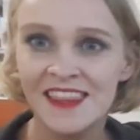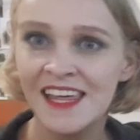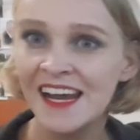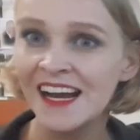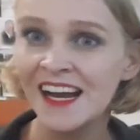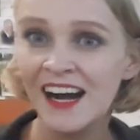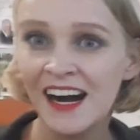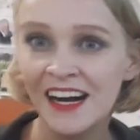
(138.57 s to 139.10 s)

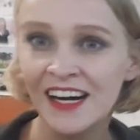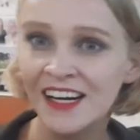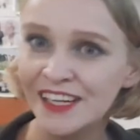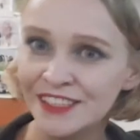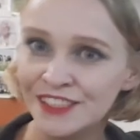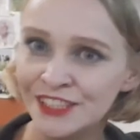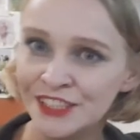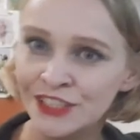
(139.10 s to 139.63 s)
thank
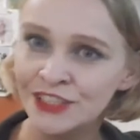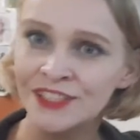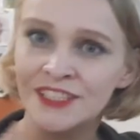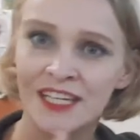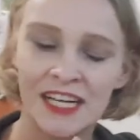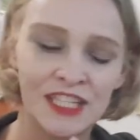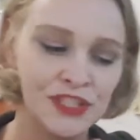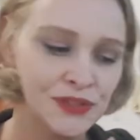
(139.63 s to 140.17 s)
God, just
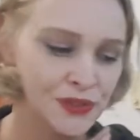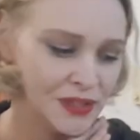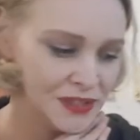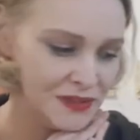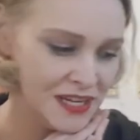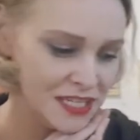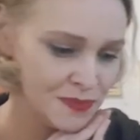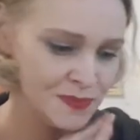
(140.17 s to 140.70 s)
sexual
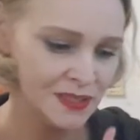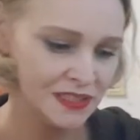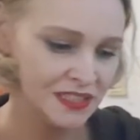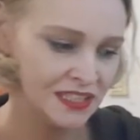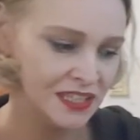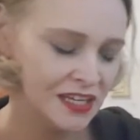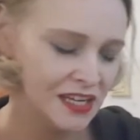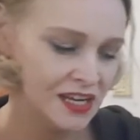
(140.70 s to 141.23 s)
harassment.
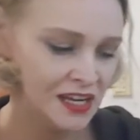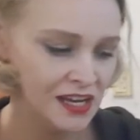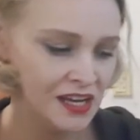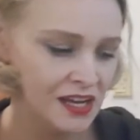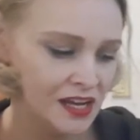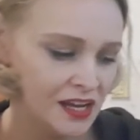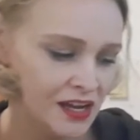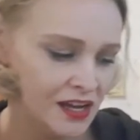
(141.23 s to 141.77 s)

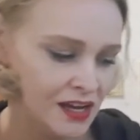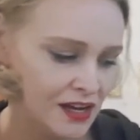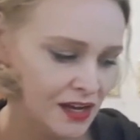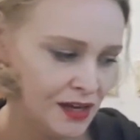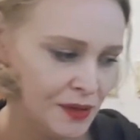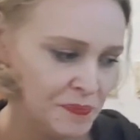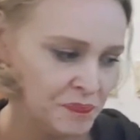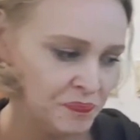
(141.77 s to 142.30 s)

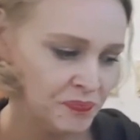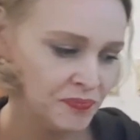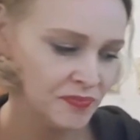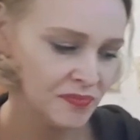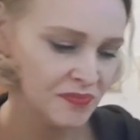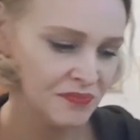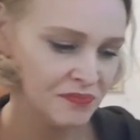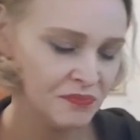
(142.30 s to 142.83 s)
Um,
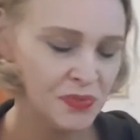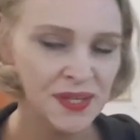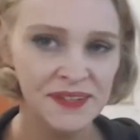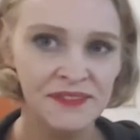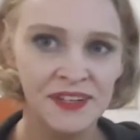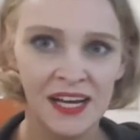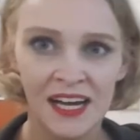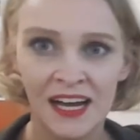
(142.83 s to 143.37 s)
but
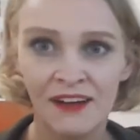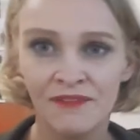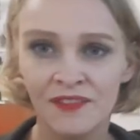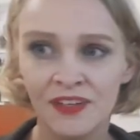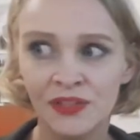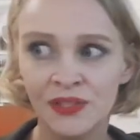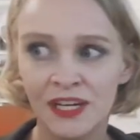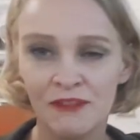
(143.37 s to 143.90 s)
it ha
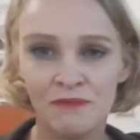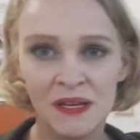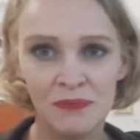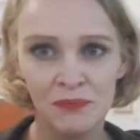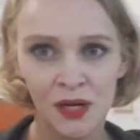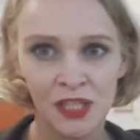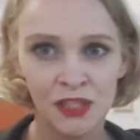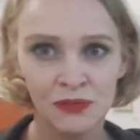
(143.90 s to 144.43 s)
could have
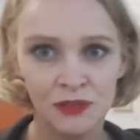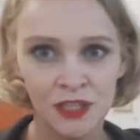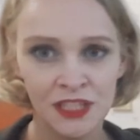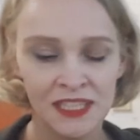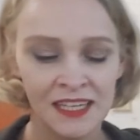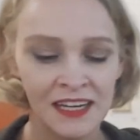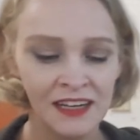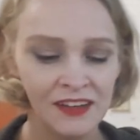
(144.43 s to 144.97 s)
been much worse
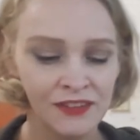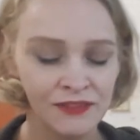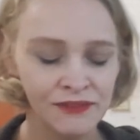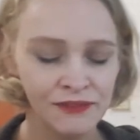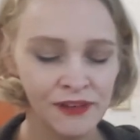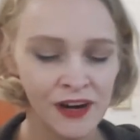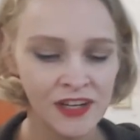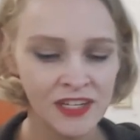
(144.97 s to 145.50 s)
and I
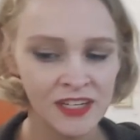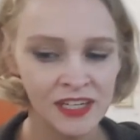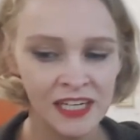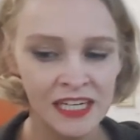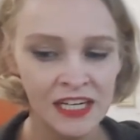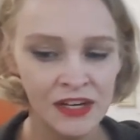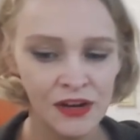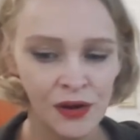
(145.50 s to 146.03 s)

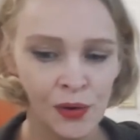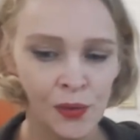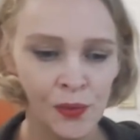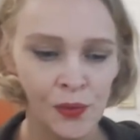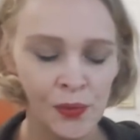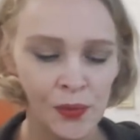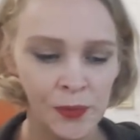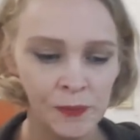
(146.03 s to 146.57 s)
unfortunately
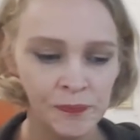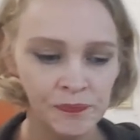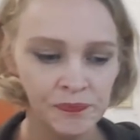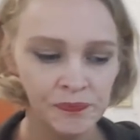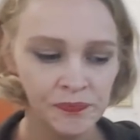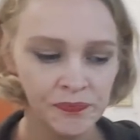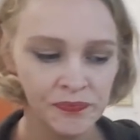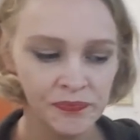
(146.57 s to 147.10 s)
know
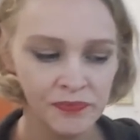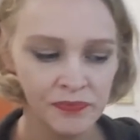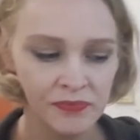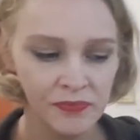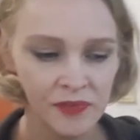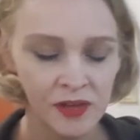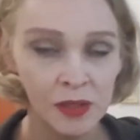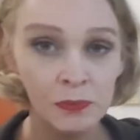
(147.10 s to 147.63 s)

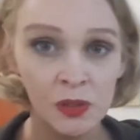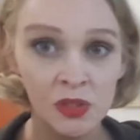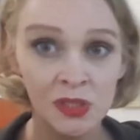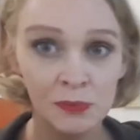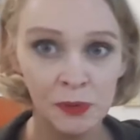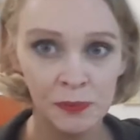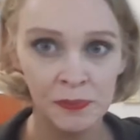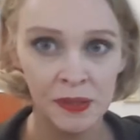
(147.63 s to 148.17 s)

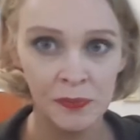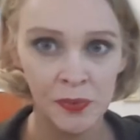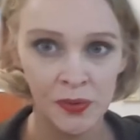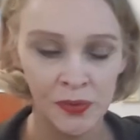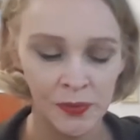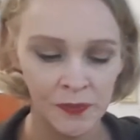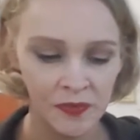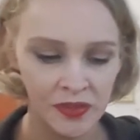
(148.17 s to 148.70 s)
multiple
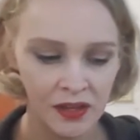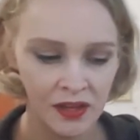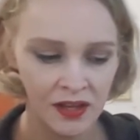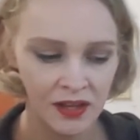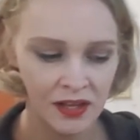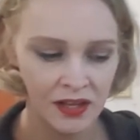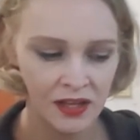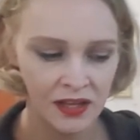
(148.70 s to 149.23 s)
people
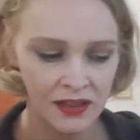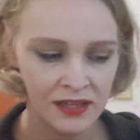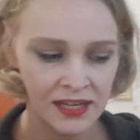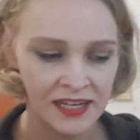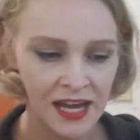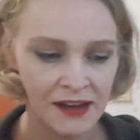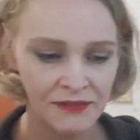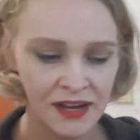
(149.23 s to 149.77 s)

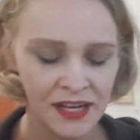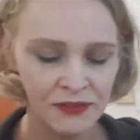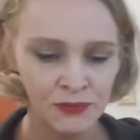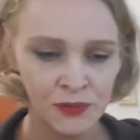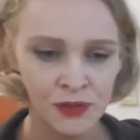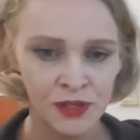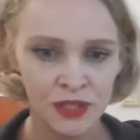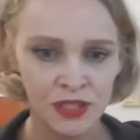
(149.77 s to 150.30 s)
that have had
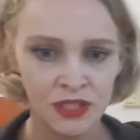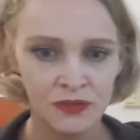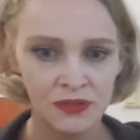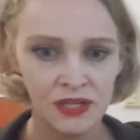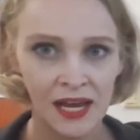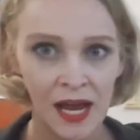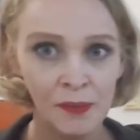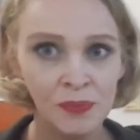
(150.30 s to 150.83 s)
worse
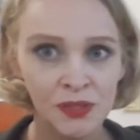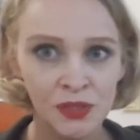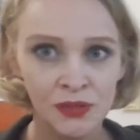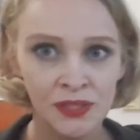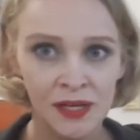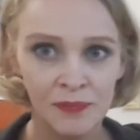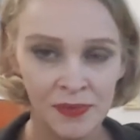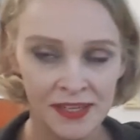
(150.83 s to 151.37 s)
happen to
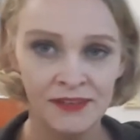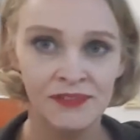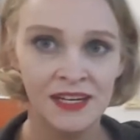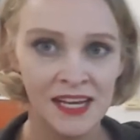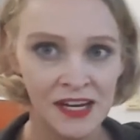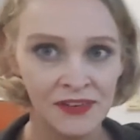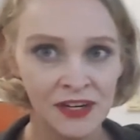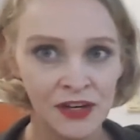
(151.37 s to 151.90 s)
them even
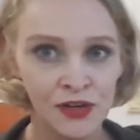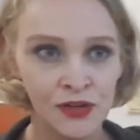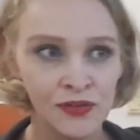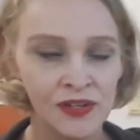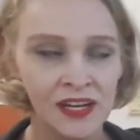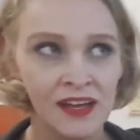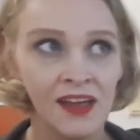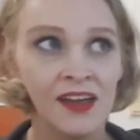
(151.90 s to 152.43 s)
here in
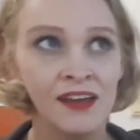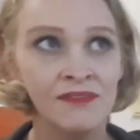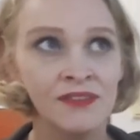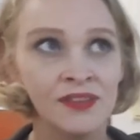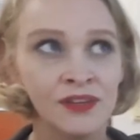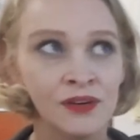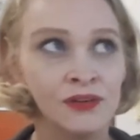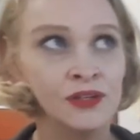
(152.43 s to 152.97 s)
Korea,
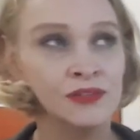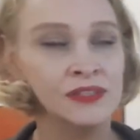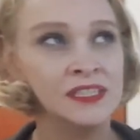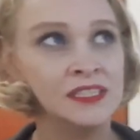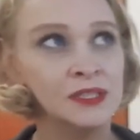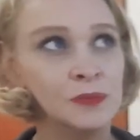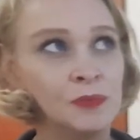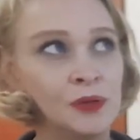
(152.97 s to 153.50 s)
even though
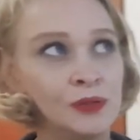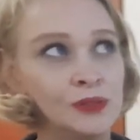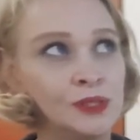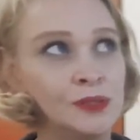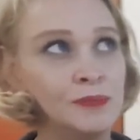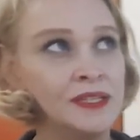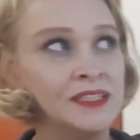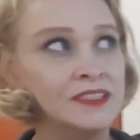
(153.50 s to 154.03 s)
Korea is supposed
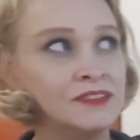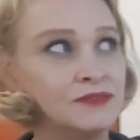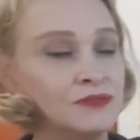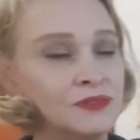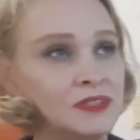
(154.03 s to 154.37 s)
to be this